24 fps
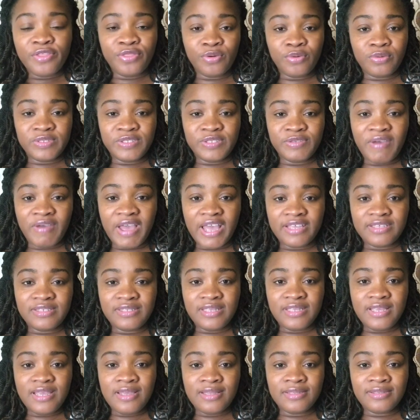those
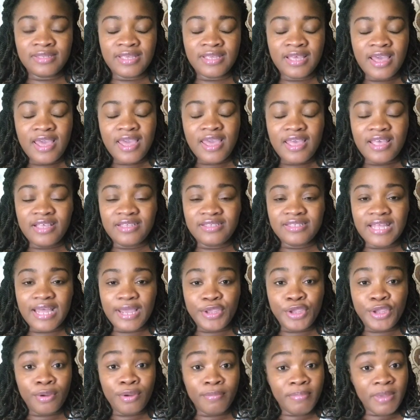vaccines is
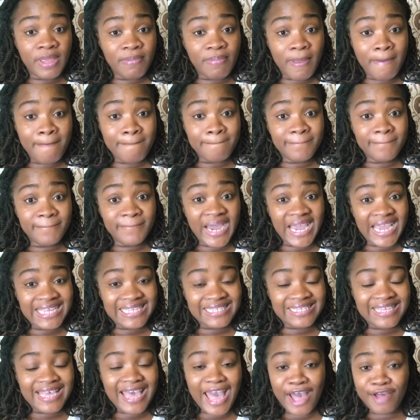that your baby
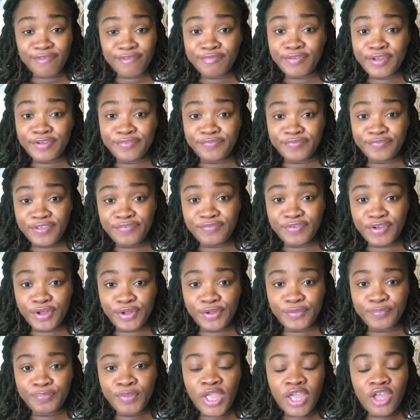might have a
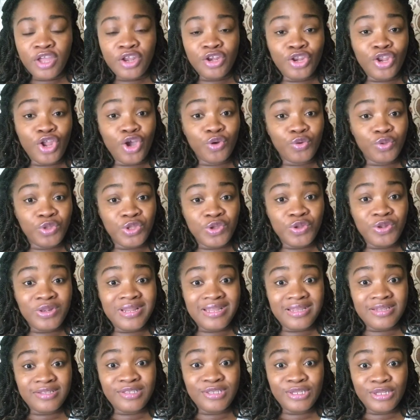fever. Now you
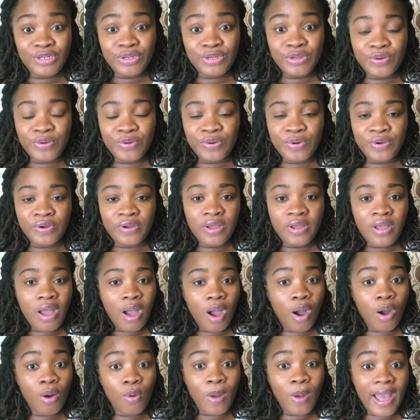need to know
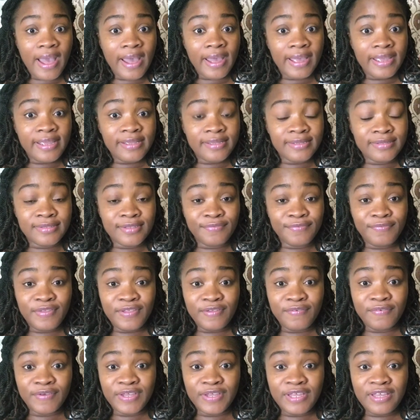how high is the
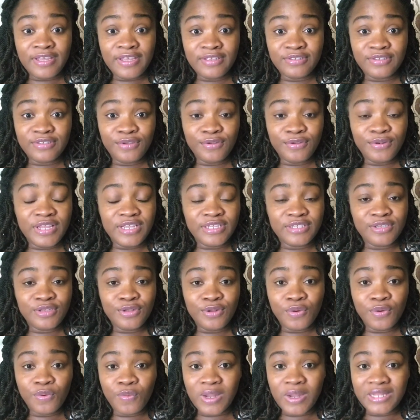fever is. You need to
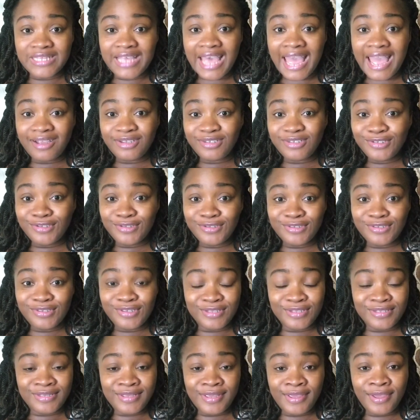know what actions
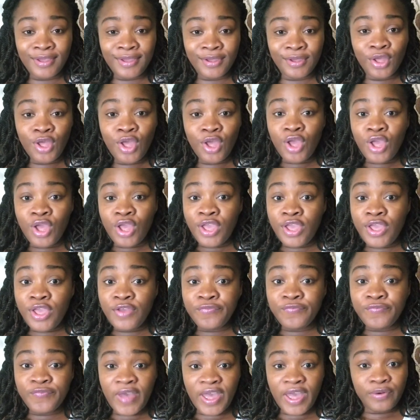to take
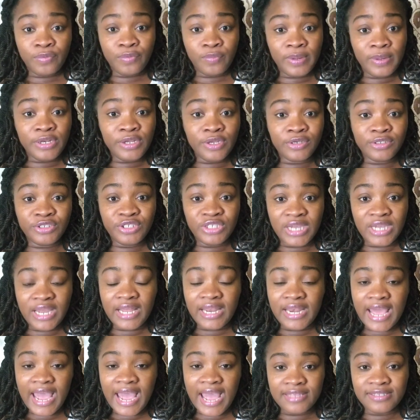if and when your
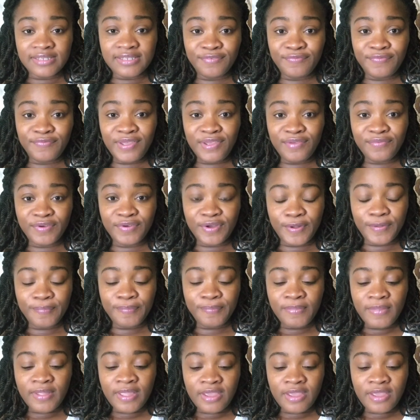child has a fever,